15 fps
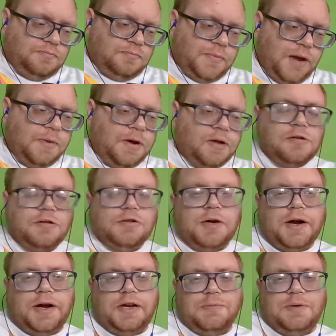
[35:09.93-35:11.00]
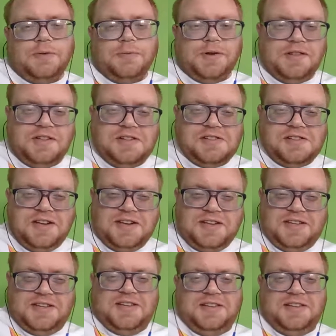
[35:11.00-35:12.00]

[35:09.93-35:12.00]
I'm also trying to be realistic.